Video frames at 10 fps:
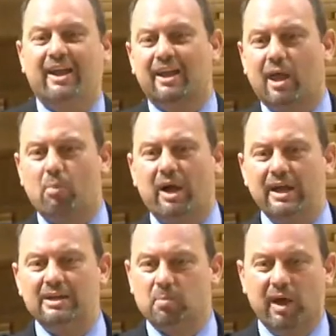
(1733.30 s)
can get my
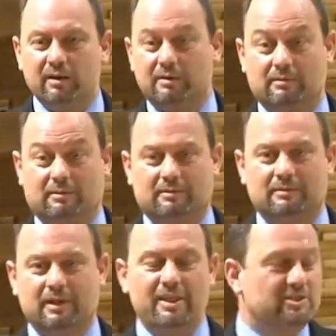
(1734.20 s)
needs met?
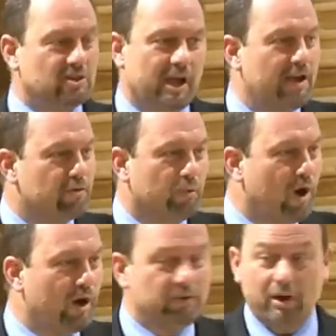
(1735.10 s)
And that's okay for a
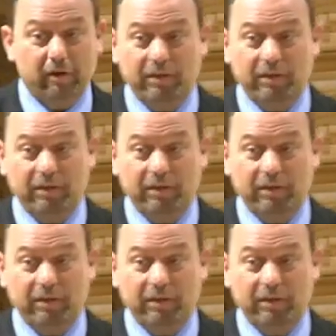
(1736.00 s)
while. None of